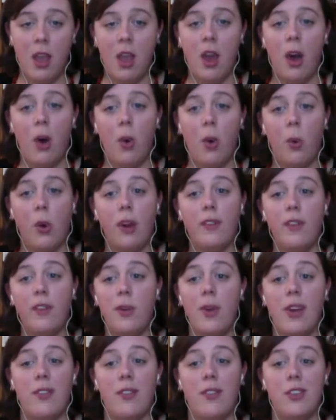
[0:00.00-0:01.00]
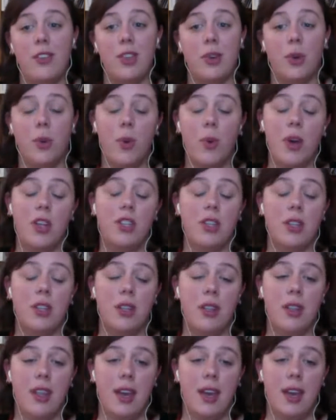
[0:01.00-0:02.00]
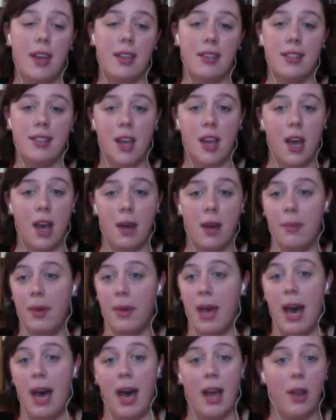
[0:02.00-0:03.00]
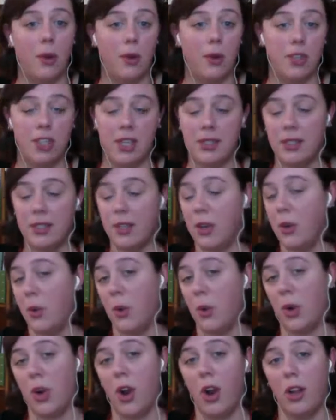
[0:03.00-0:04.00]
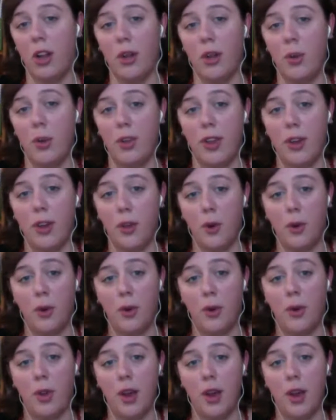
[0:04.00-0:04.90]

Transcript: Or if you have a general question that I or Jessica or Carla or the other